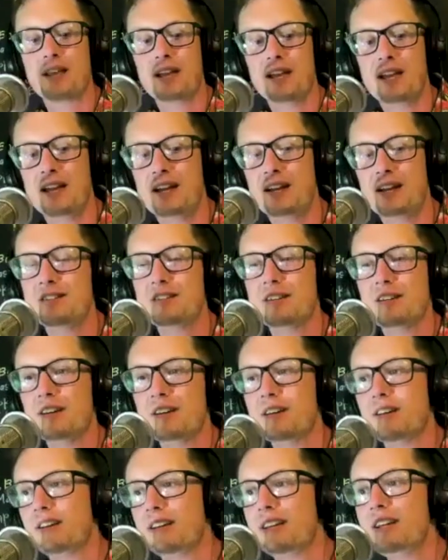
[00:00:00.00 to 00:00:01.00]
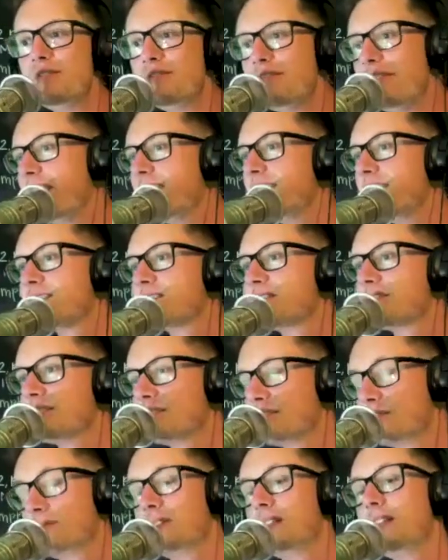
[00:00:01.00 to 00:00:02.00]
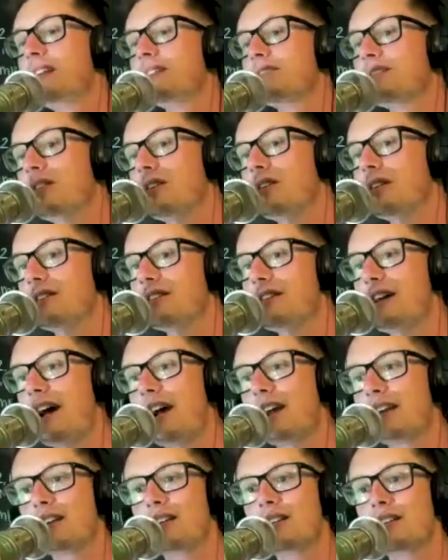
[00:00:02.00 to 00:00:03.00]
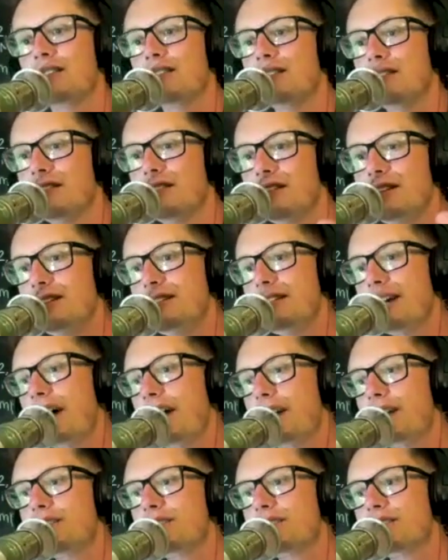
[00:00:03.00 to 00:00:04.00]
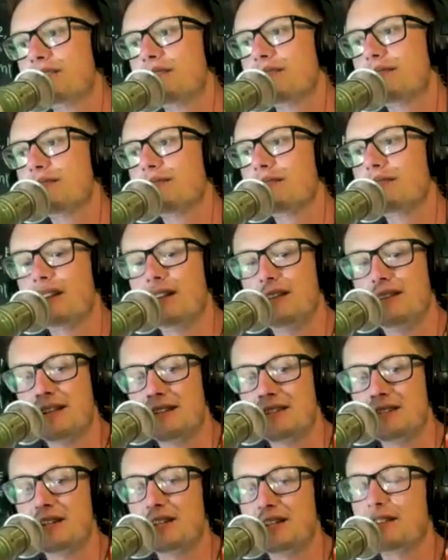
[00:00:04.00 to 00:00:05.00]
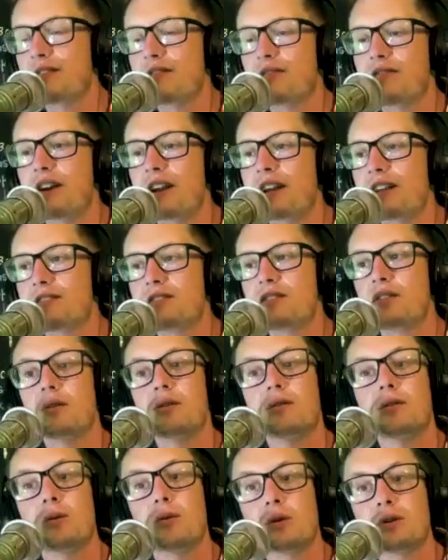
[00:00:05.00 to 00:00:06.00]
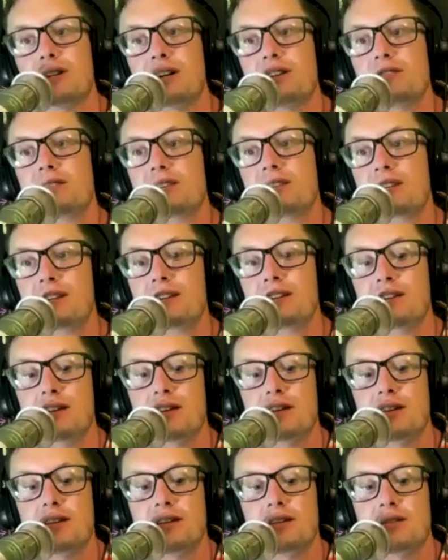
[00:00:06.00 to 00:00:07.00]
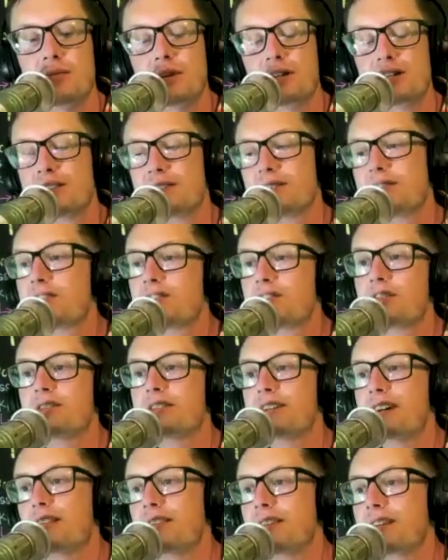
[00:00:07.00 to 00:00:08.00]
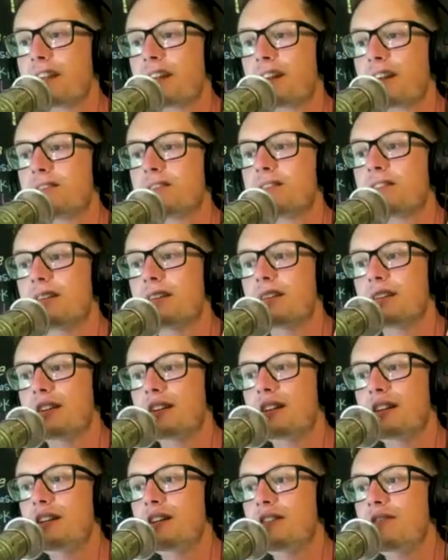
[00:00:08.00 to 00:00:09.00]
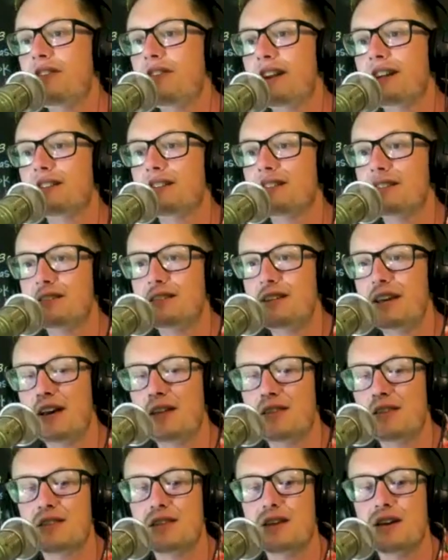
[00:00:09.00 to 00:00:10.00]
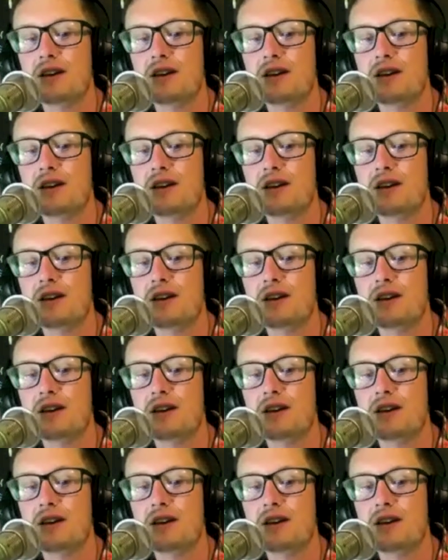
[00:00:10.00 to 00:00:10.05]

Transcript: And he has a heart attack. He dies. And that's the end of the fight. Or does he? Because as it turns out at the end, he faked his death,